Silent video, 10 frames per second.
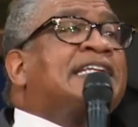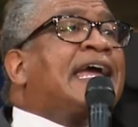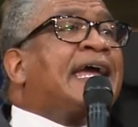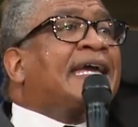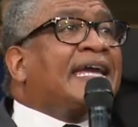
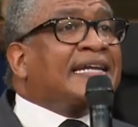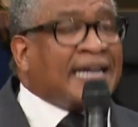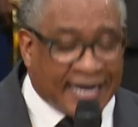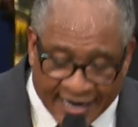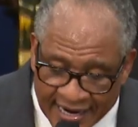need
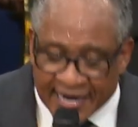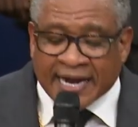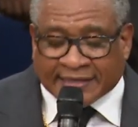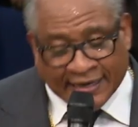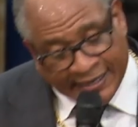
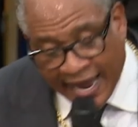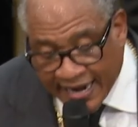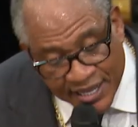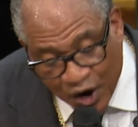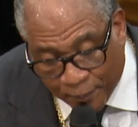to get
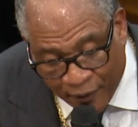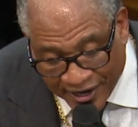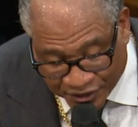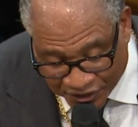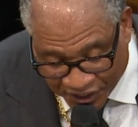in your presence.